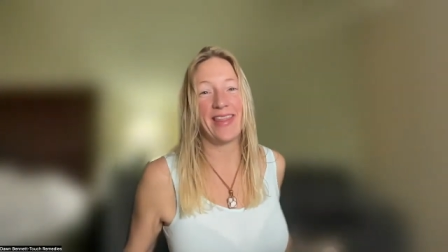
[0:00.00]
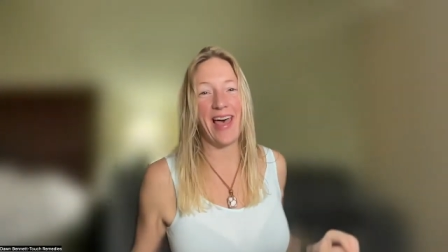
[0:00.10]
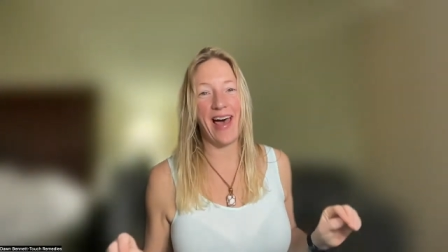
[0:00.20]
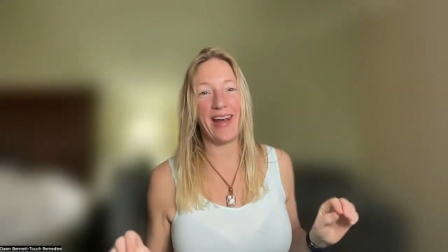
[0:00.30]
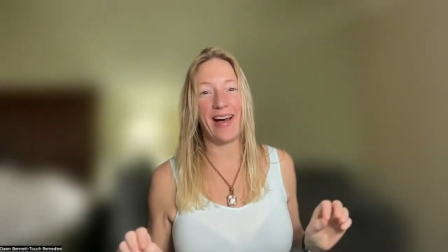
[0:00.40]

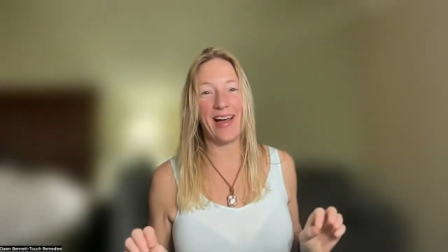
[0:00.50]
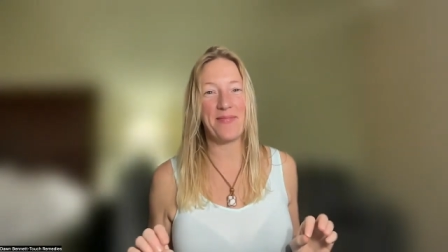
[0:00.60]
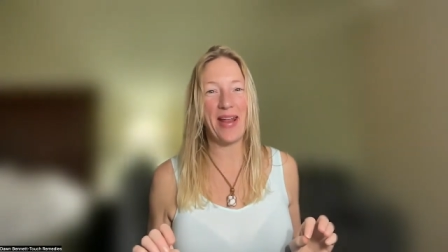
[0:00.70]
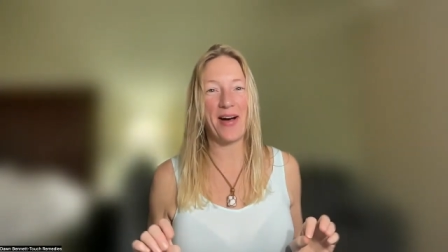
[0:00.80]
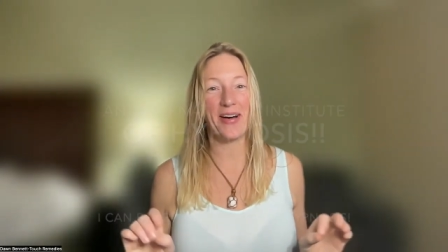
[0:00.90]
that I
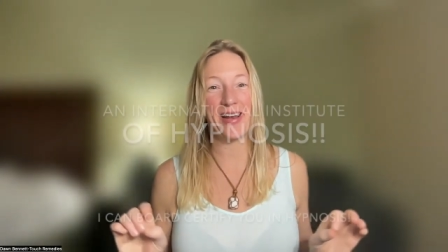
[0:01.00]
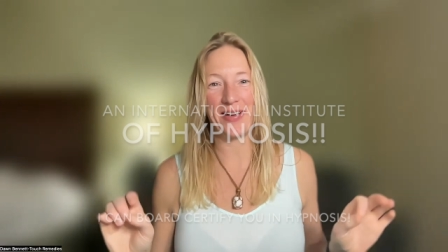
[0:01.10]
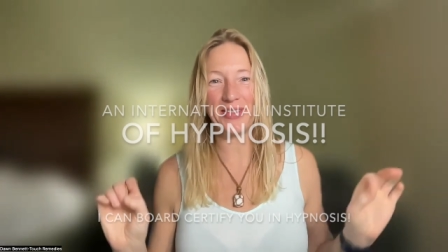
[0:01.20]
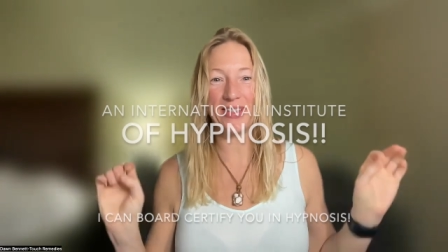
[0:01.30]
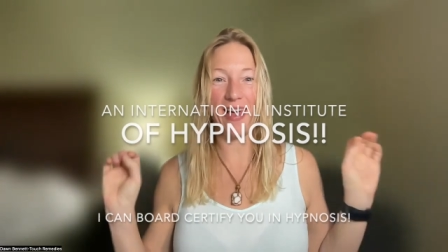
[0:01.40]
am now
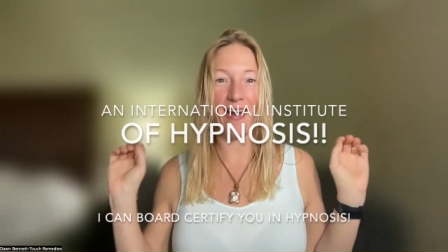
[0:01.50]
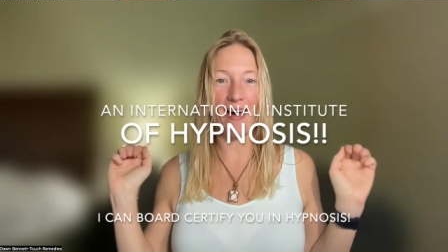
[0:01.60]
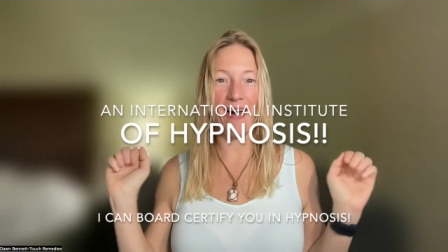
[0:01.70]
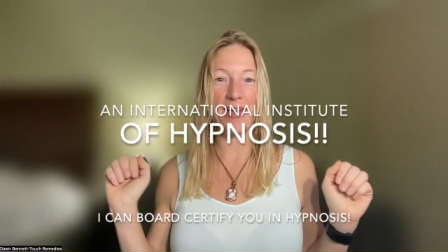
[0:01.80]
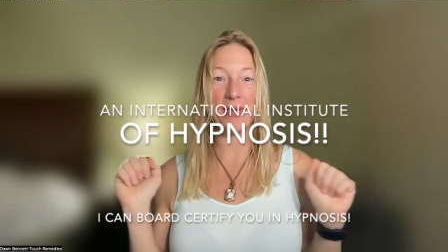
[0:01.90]
announced that
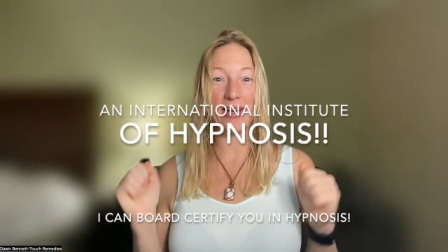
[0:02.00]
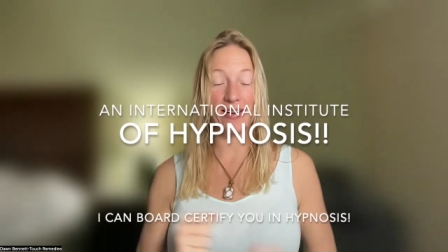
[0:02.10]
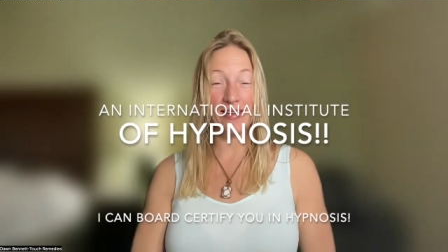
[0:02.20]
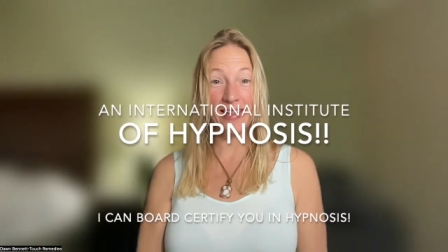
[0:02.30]
I am an